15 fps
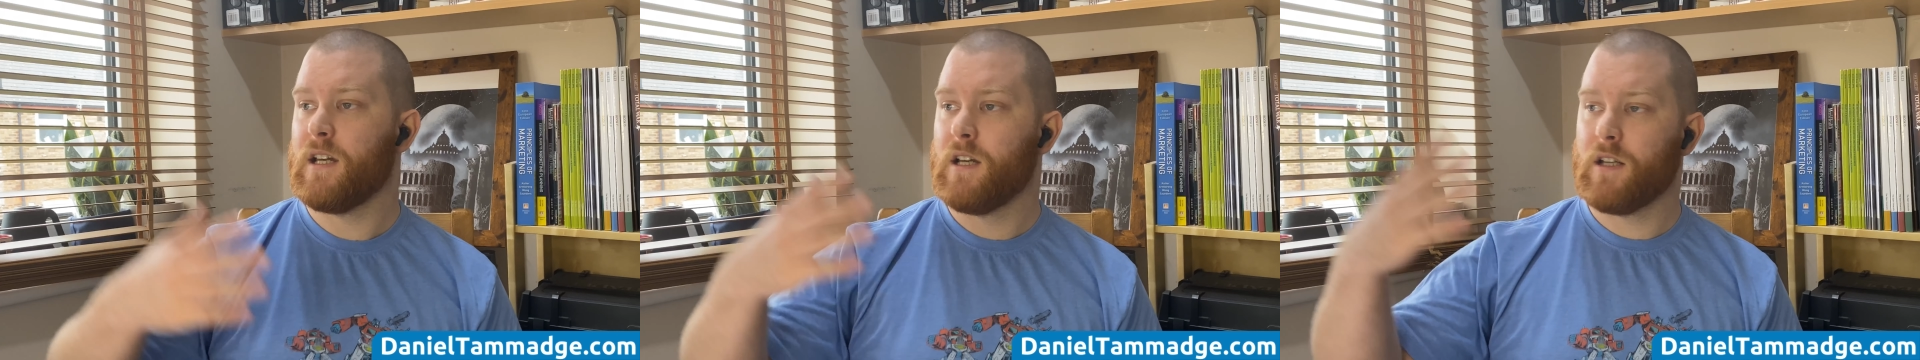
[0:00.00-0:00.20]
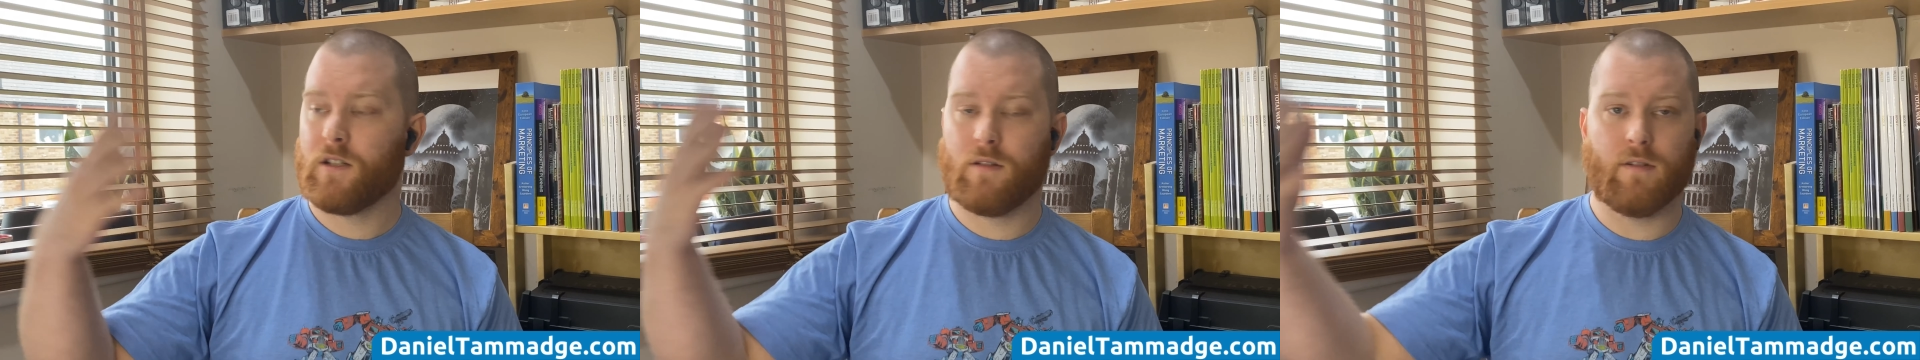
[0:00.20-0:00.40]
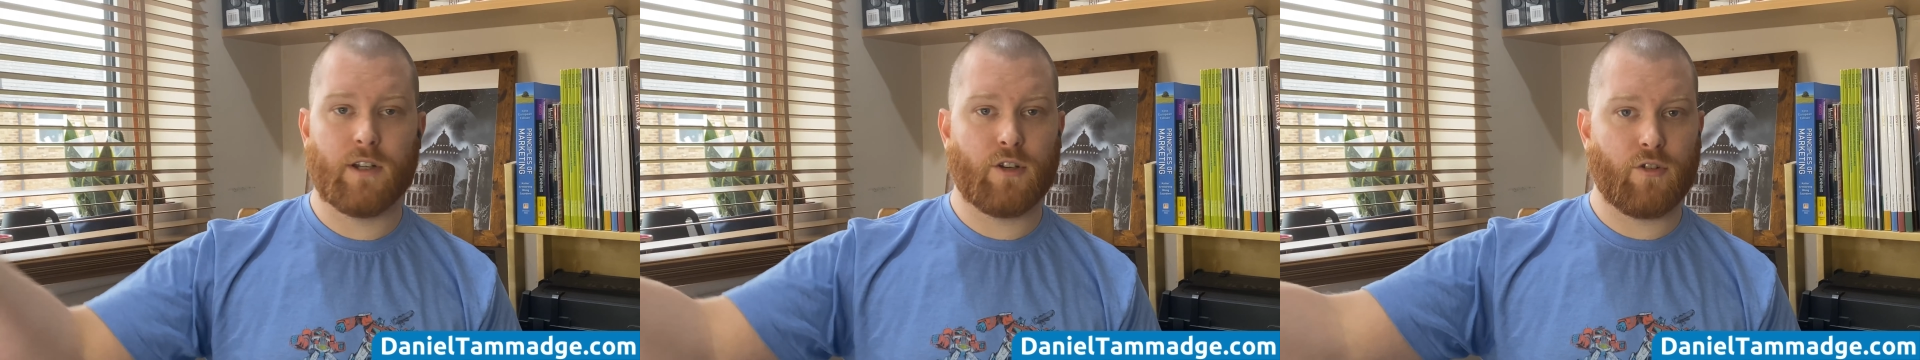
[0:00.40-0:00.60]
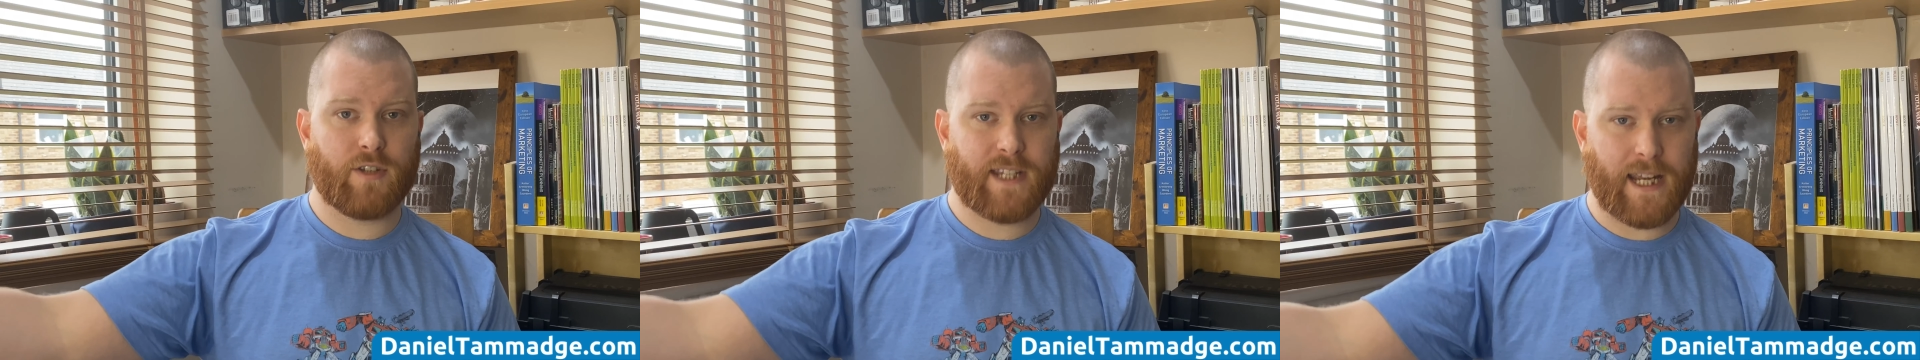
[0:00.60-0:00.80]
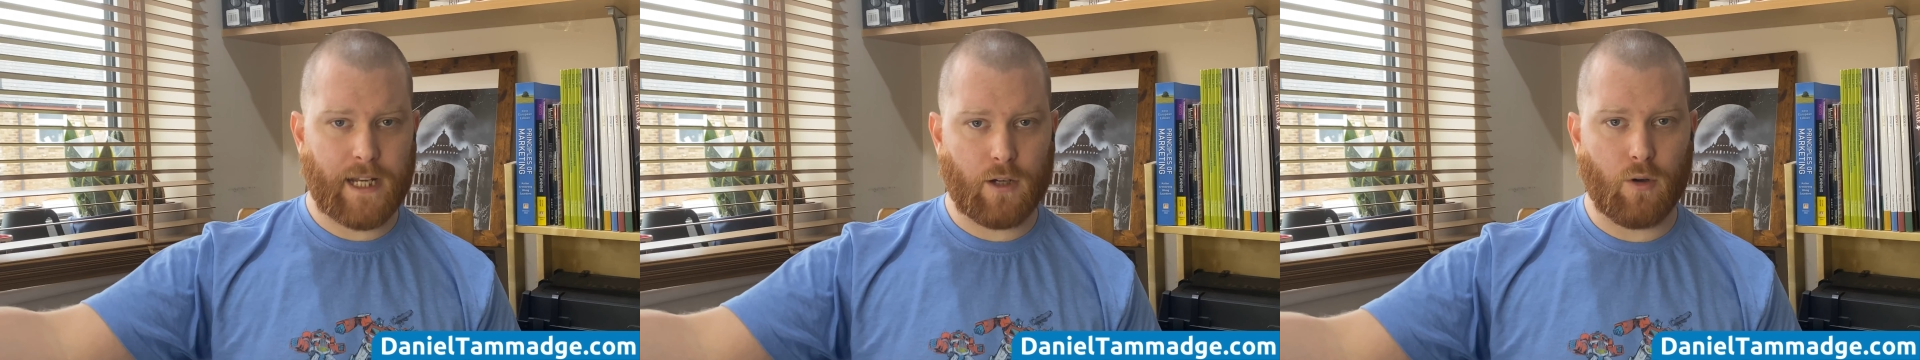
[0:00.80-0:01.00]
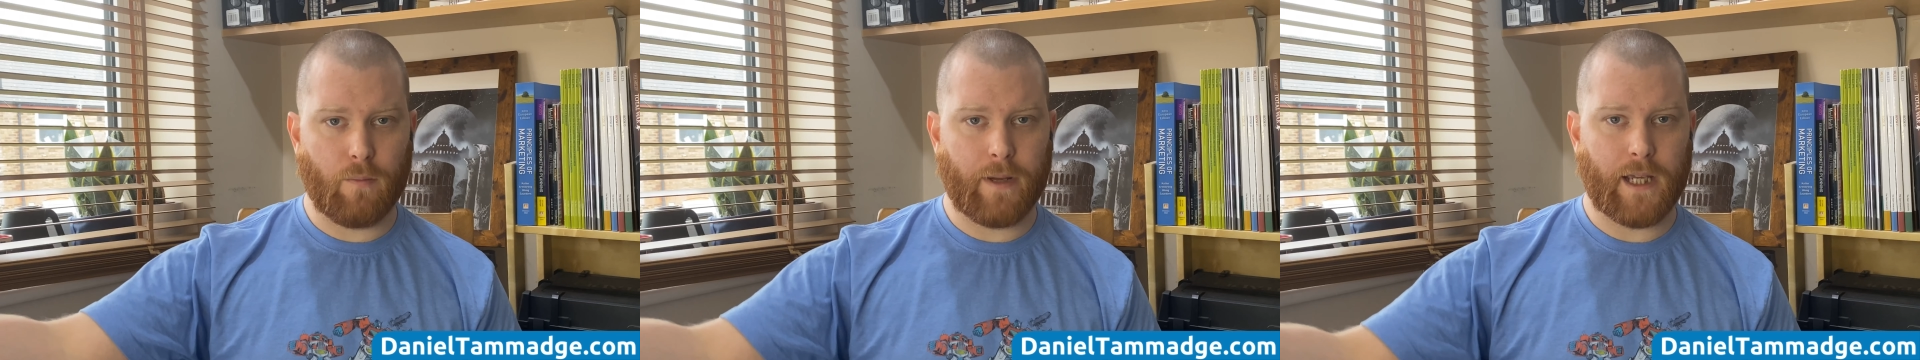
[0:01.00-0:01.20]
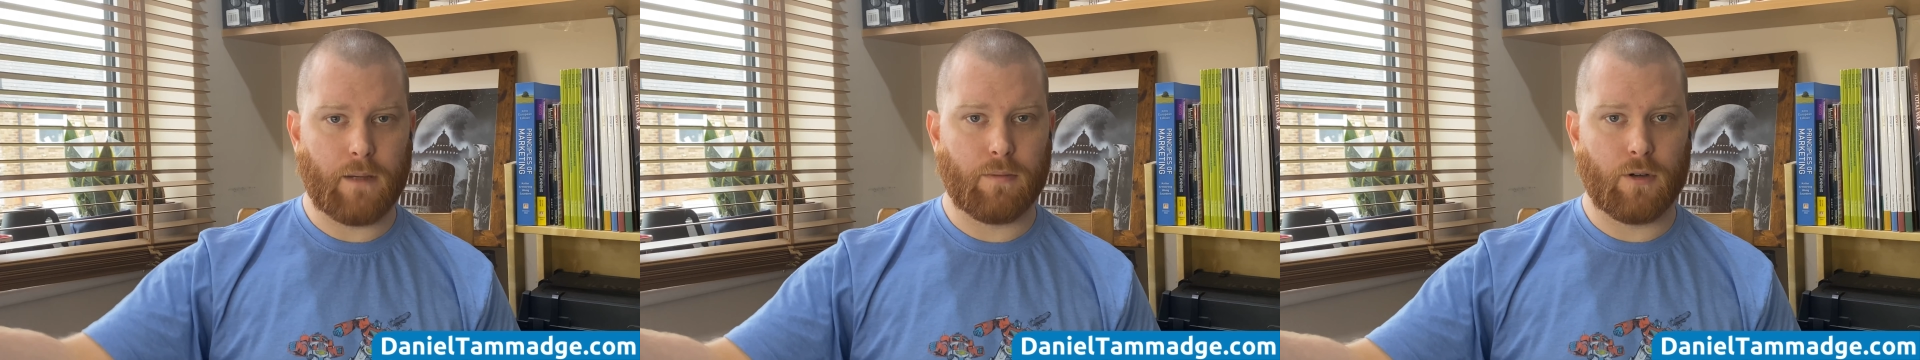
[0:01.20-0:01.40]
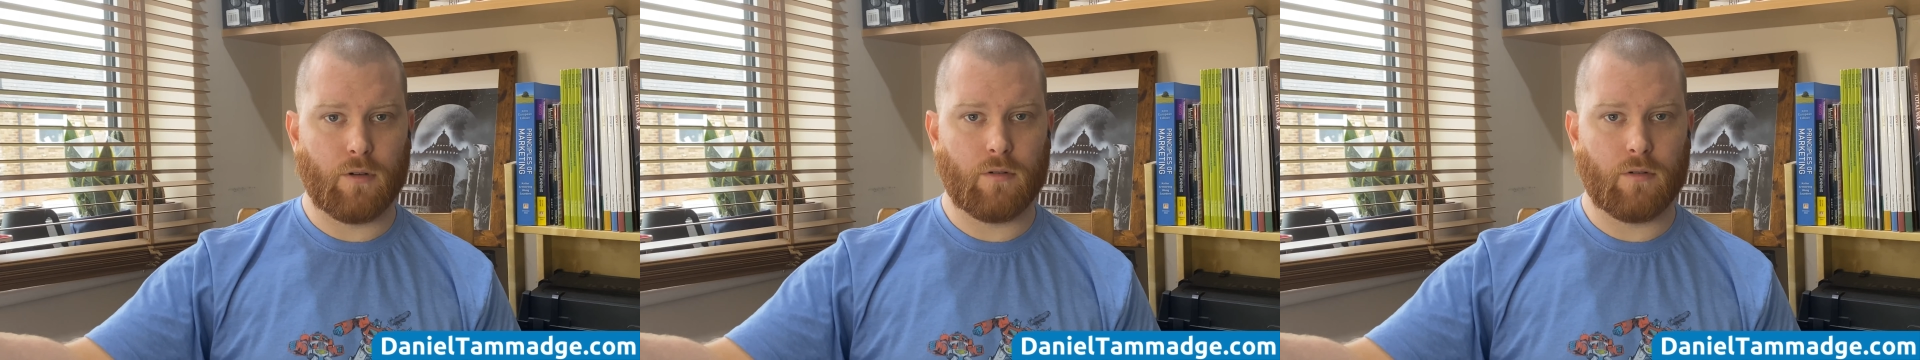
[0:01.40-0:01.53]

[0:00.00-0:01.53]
to the non-technical people,